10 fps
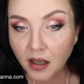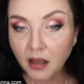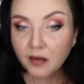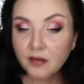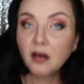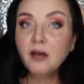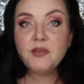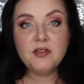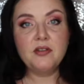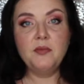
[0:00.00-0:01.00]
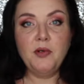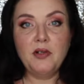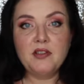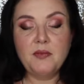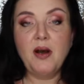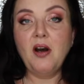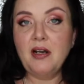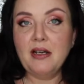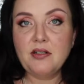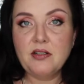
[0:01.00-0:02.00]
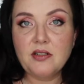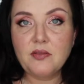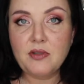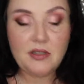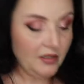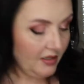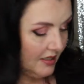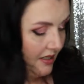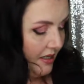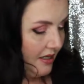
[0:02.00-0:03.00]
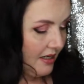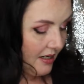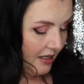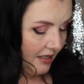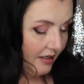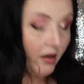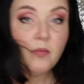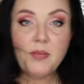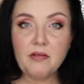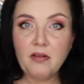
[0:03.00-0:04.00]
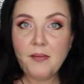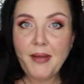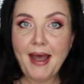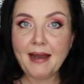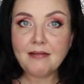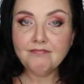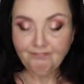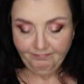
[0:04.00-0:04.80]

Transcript: And I'm just going to put on some eyelashes with this, and I'll be right back.